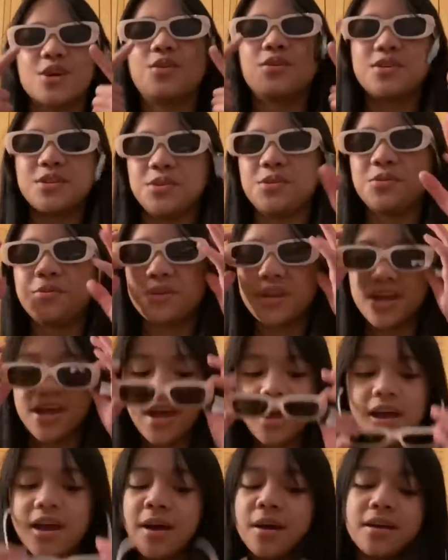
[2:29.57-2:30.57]
cute.
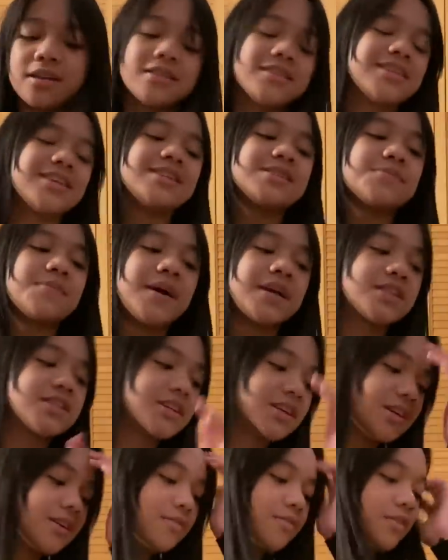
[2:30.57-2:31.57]
These match
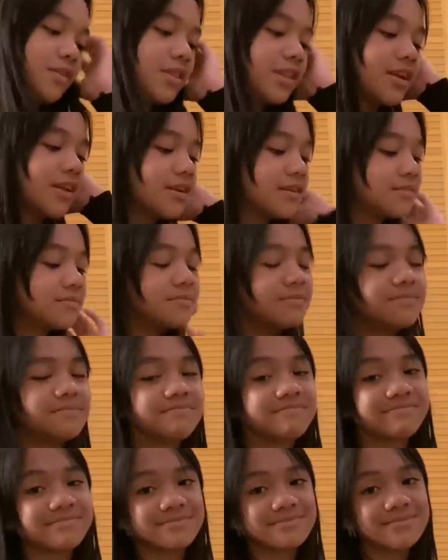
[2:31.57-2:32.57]
everything.
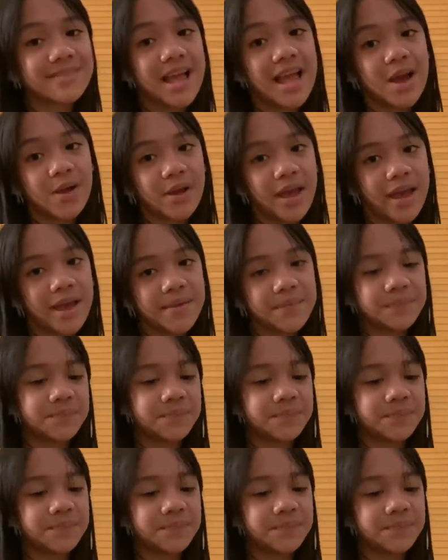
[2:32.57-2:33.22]
Okay,